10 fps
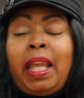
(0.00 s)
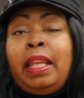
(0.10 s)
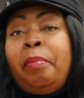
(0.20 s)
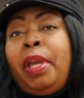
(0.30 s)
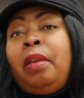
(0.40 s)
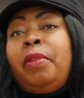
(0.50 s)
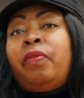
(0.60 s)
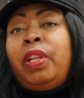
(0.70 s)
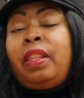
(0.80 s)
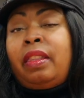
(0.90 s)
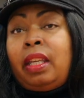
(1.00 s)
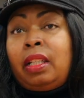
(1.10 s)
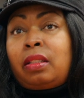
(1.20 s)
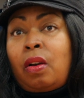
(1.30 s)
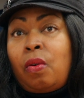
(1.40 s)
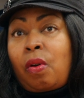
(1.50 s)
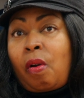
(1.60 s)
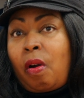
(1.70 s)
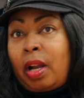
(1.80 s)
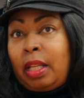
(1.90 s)
and it made me rethink the whole
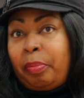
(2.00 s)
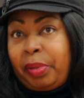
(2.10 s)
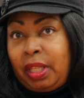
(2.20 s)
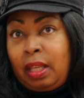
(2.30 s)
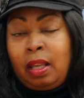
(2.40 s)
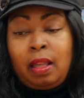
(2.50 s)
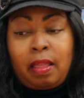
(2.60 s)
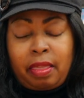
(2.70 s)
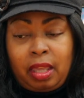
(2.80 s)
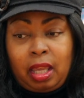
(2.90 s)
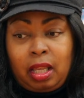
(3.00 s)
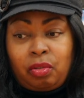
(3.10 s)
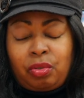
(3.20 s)
Cardi B thing.